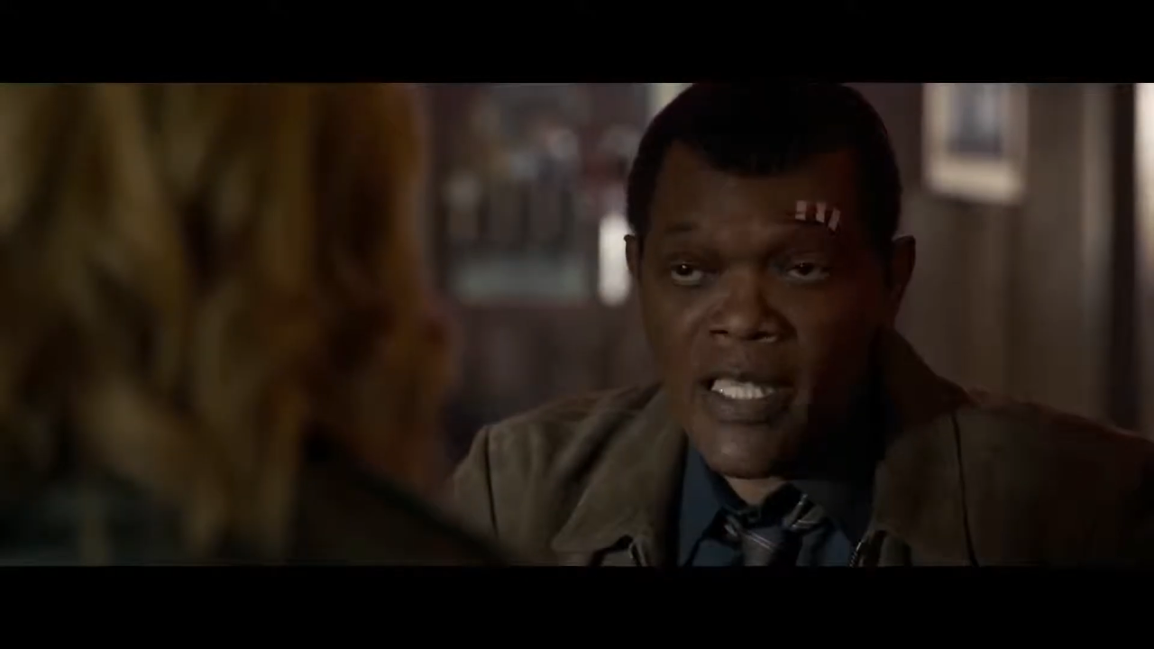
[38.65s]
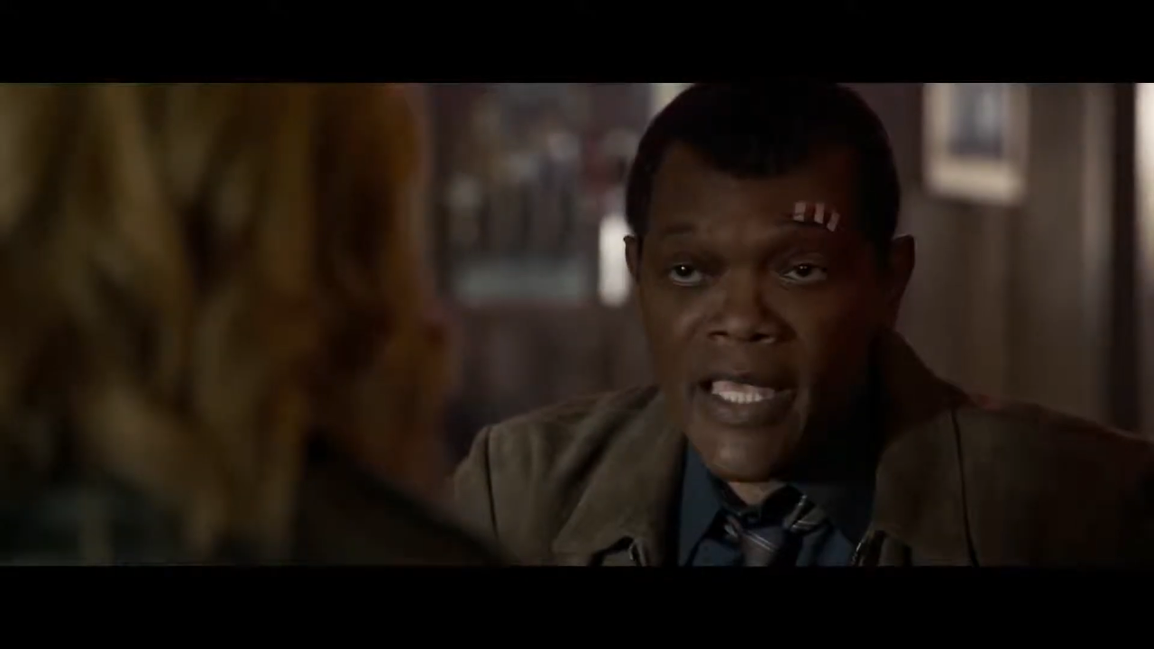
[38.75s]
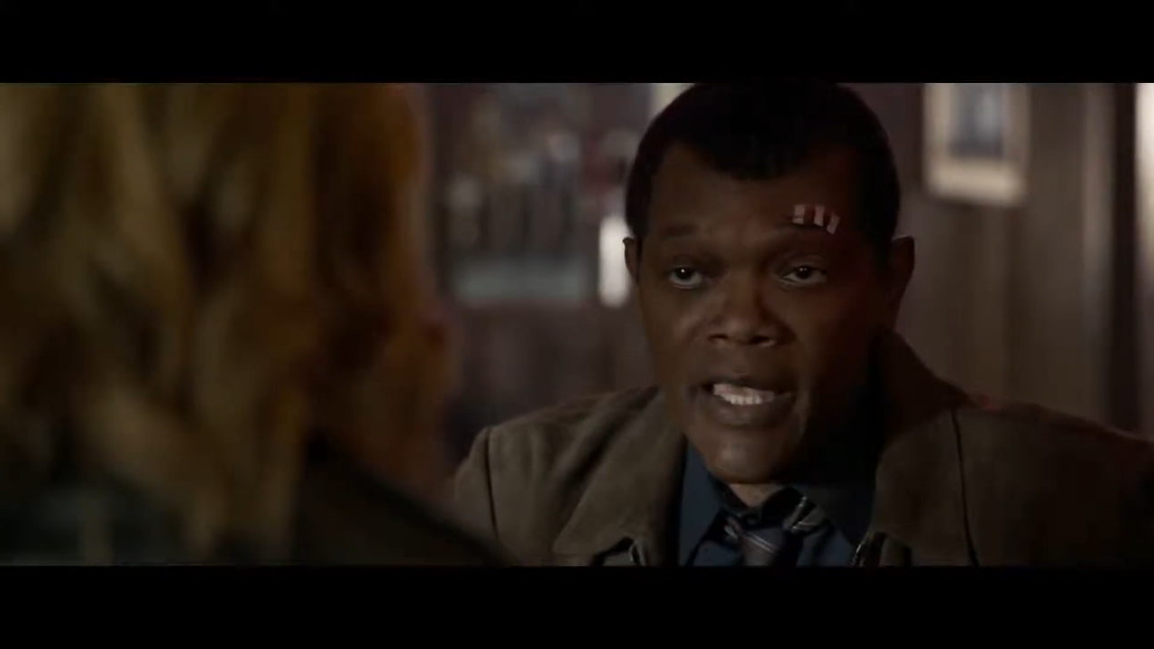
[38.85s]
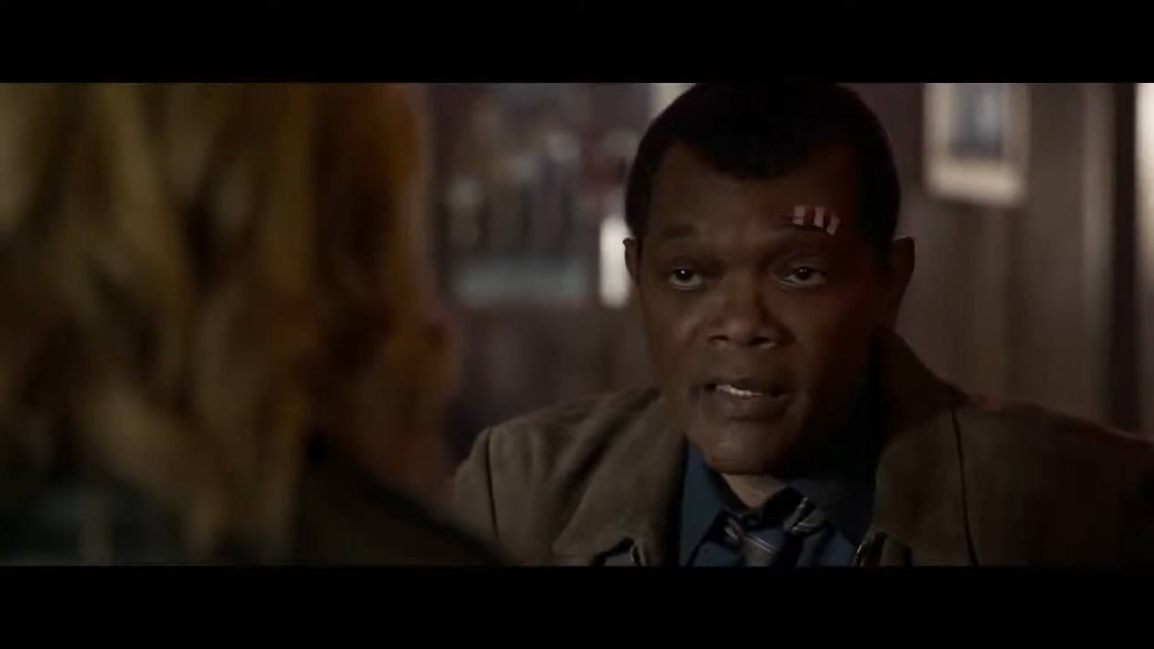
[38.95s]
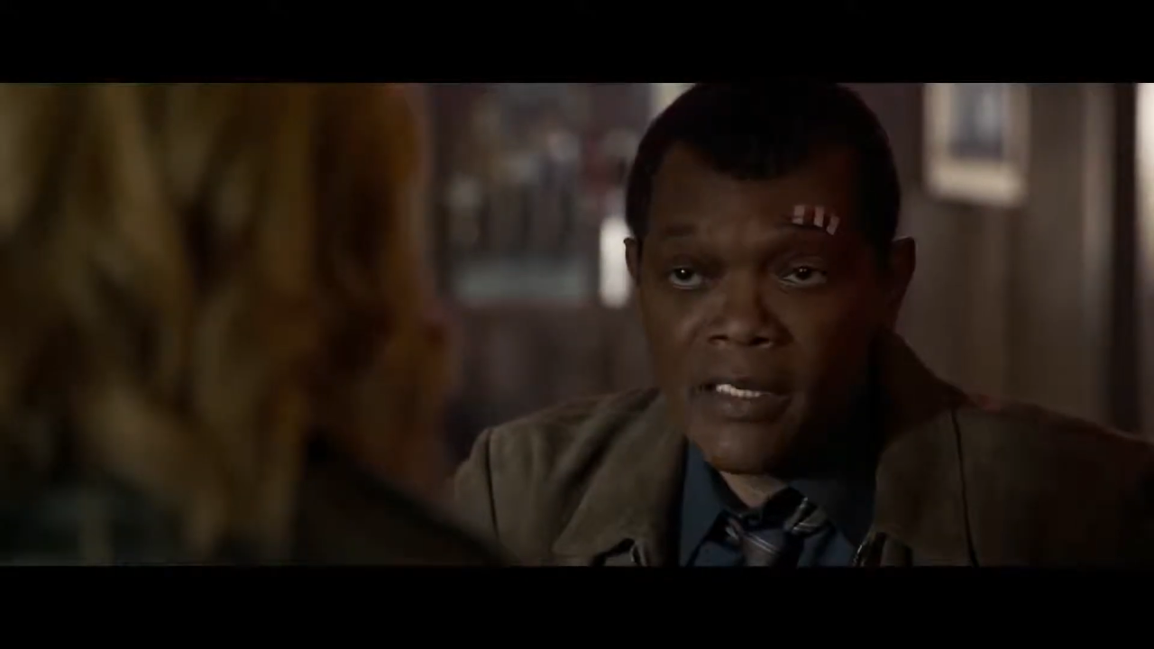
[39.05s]

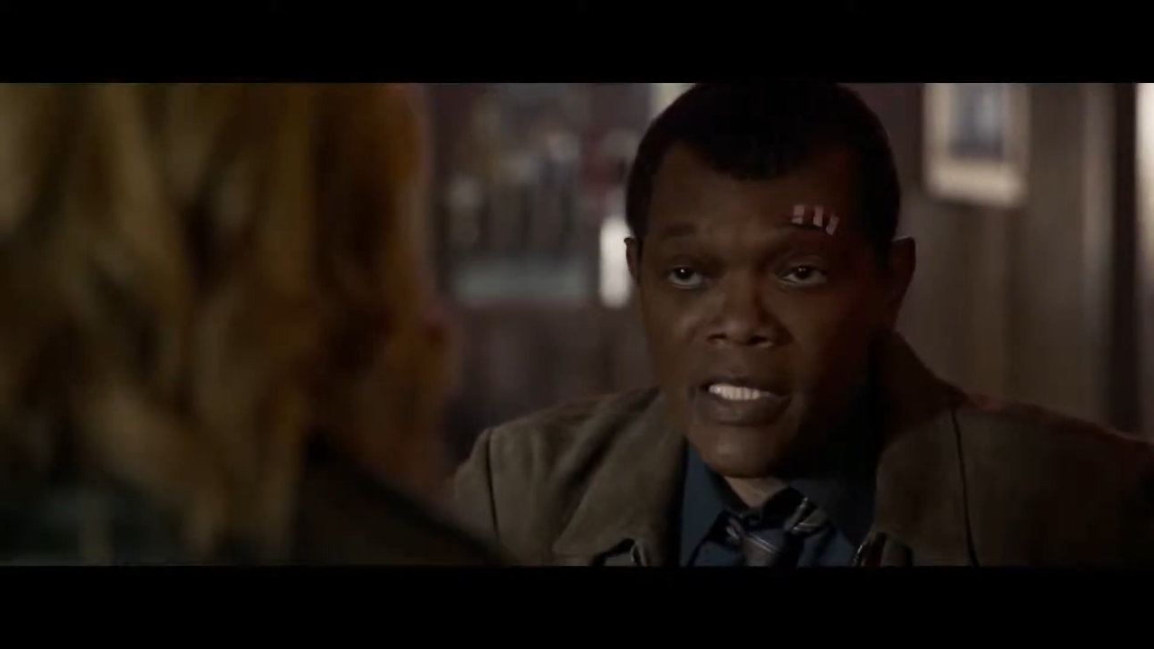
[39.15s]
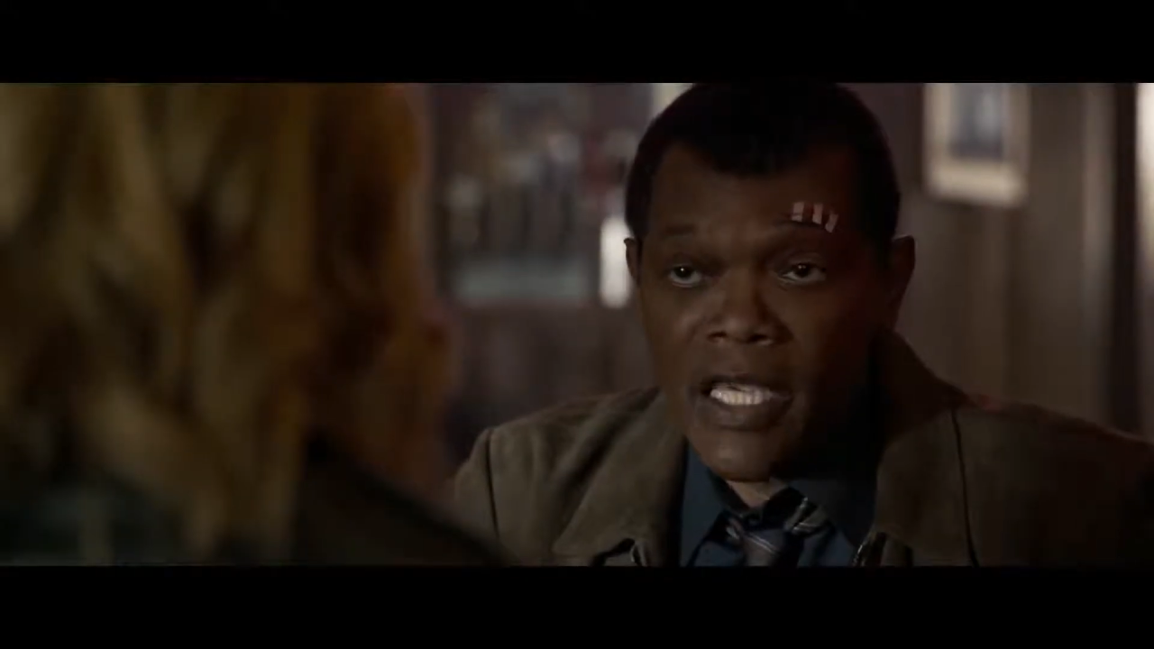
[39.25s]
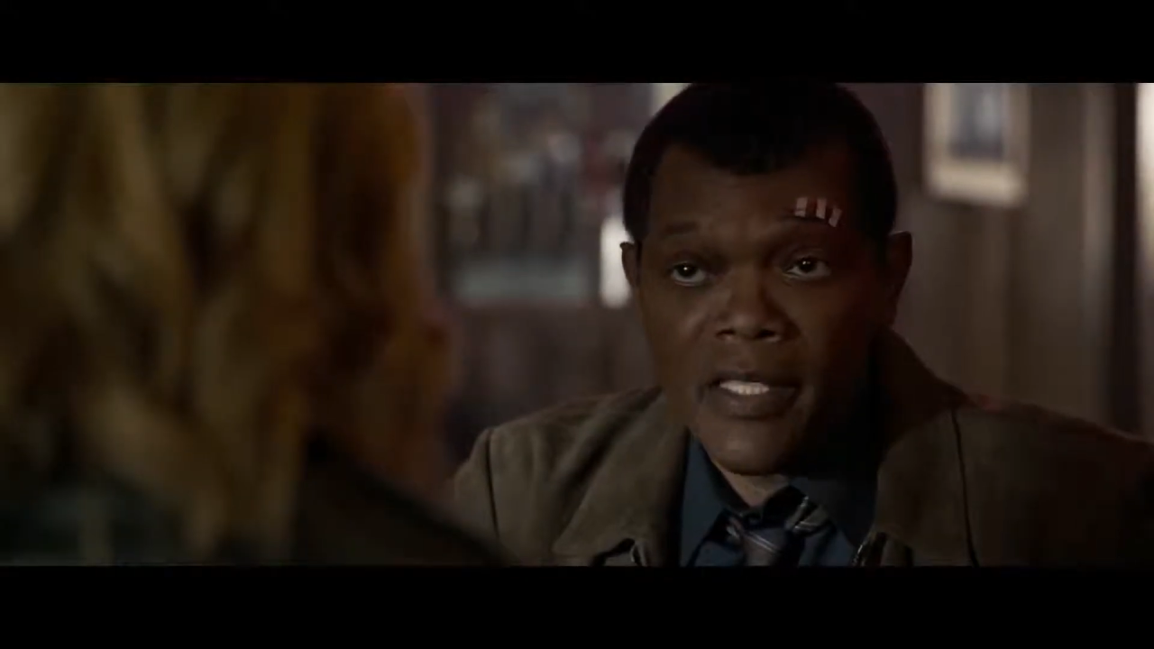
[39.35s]
diagonally,